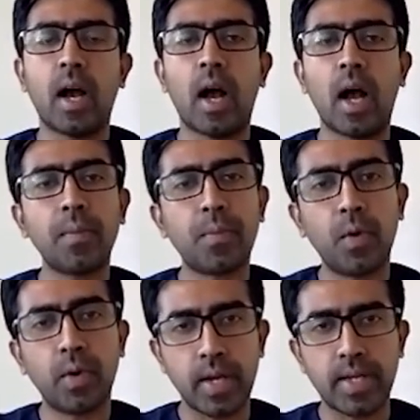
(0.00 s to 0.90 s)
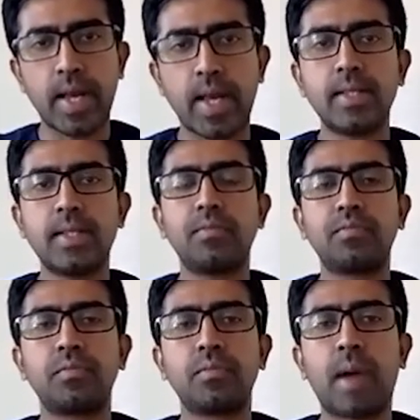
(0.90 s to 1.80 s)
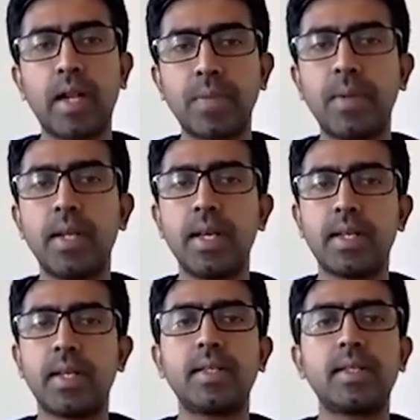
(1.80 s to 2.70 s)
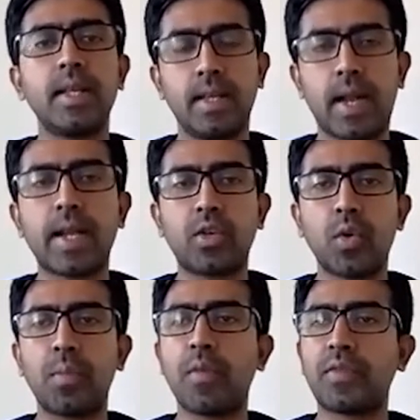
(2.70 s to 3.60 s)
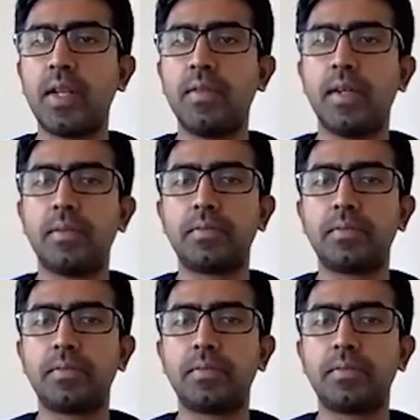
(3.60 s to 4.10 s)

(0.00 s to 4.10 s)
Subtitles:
hypointense multiple lesions in the right lobe of the liver.